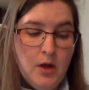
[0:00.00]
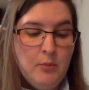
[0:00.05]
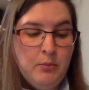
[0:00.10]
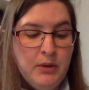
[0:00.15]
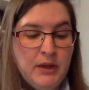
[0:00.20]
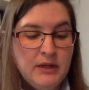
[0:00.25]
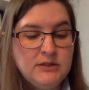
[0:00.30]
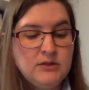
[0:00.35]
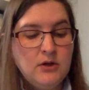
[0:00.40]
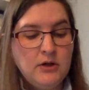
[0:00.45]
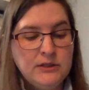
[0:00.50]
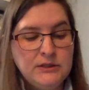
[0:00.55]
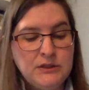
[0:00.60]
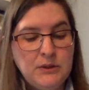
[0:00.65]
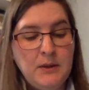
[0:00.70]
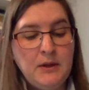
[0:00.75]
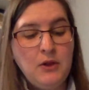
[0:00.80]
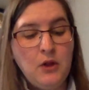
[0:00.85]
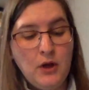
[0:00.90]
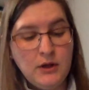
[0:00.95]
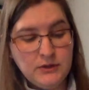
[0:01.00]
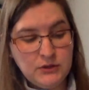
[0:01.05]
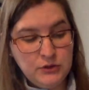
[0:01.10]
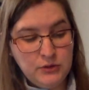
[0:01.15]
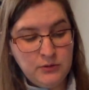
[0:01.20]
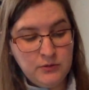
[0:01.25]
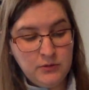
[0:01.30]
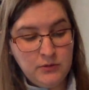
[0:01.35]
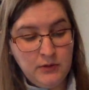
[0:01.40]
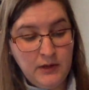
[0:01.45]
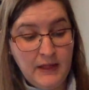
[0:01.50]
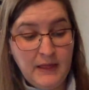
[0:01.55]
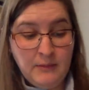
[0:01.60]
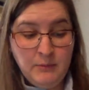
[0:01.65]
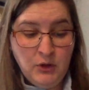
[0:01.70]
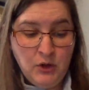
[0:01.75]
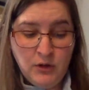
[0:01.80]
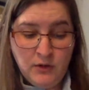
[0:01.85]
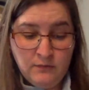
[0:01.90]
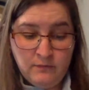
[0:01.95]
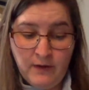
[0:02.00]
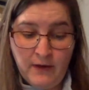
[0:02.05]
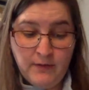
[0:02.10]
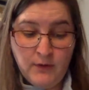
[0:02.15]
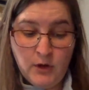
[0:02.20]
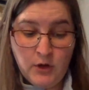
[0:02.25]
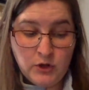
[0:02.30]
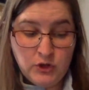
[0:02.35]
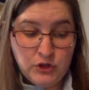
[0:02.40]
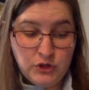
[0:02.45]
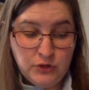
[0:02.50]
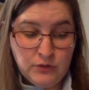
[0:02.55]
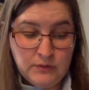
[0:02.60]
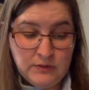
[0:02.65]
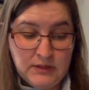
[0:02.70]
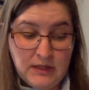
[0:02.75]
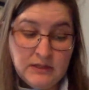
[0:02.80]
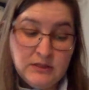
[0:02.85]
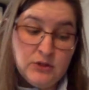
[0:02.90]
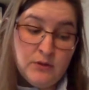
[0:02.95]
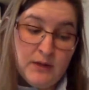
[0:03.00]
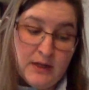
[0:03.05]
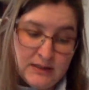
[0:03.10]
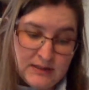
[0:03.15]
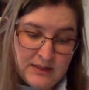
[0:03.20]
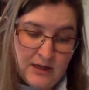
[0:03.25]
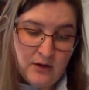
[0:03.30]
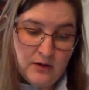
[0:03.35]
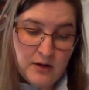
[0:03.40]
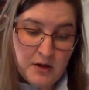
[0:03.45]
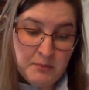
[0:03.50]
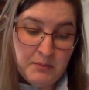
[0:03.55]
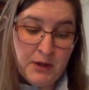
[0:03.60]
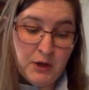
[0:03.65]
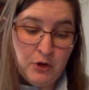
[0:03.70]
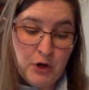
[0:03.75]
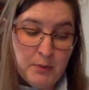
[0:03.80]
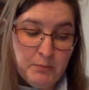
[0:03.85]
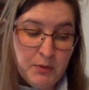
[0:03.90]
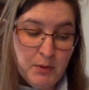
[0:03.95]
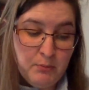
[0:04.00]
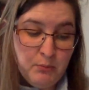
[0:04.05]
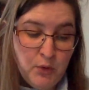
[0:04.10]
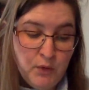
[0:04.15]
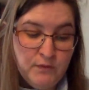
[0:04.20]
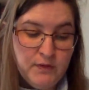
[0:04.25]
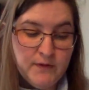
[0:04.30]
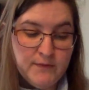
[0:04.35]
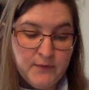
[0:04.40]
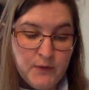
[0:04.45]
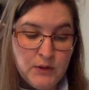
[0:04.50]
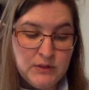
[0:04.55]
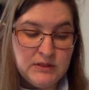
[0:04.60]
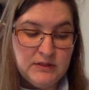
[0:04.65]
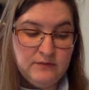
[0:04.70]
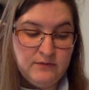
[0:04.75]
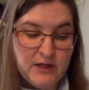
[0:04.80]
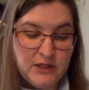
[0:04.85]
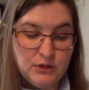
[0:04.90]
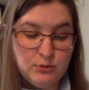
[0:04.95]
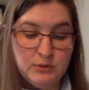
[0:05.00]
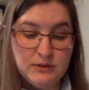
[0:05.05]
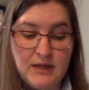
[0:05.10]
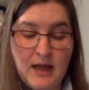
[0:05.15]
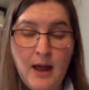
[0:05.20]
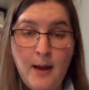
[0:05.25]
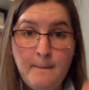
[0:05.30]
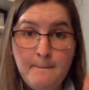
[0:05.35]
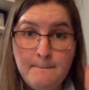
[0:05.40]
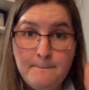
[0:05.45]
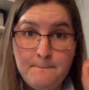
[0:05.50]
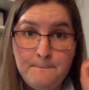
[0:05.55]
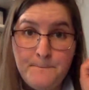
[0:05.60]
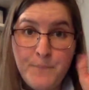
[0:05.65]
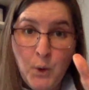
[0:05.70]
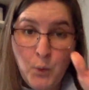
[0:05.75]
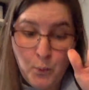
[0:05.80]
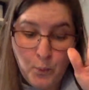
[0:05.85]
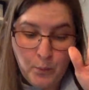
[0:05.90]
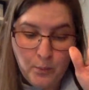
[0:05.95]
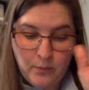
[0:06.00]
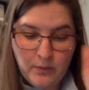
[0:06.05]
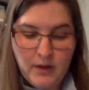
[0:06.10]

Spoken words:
Plus, also, I lost Noodle, and then we couldn't find the orange juice, and so that's how come my grandpa moved the frozen vegetables, and boom!